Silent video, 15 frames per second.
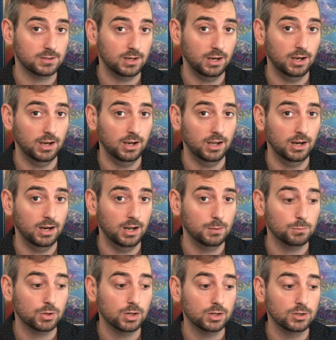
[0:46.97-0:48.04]
and I'm
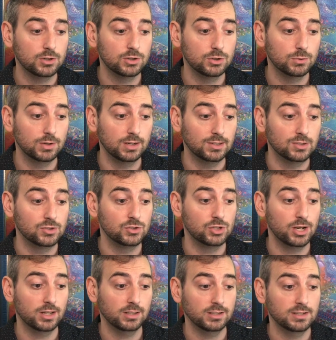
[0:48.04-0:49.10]
going to do it as
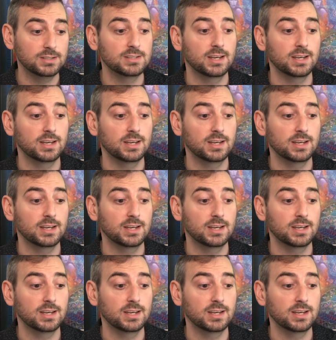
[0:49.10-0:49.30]
gently as